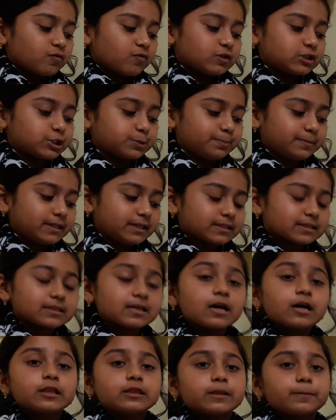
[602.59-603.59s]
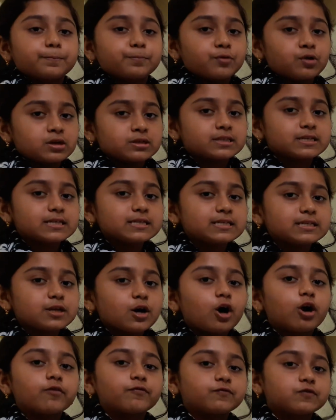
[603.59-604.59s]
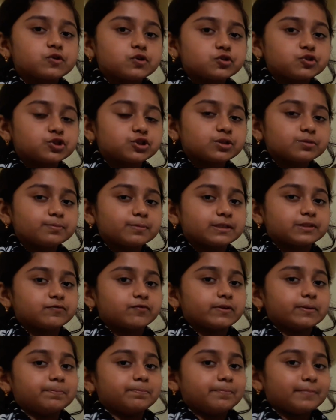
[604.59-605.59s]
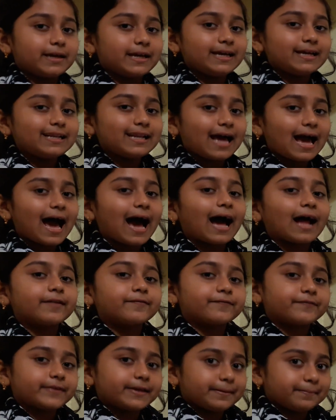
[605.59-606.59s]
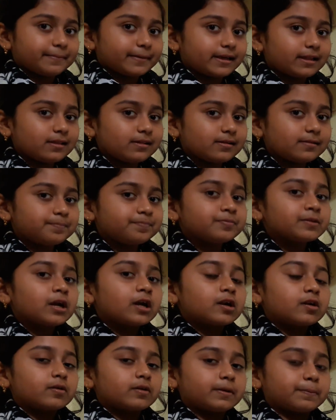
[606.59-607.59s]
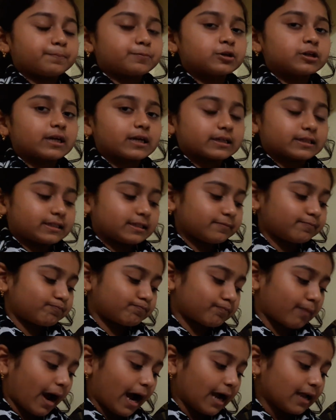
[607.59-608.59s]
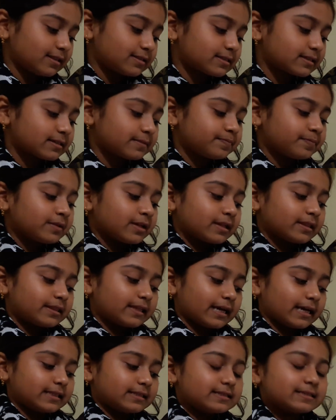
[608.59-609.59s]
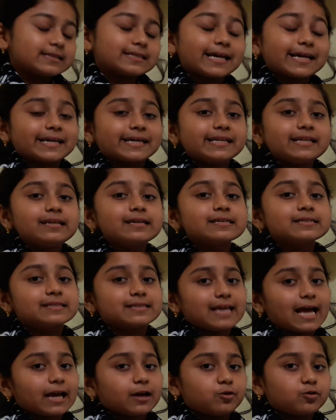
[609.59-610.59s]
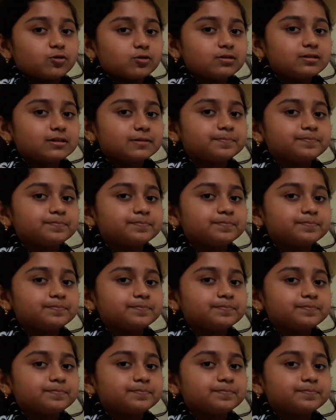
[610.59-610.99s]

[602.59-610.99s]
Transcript: which means the process of fusion between male and female reproductive parts. Then second is zygote.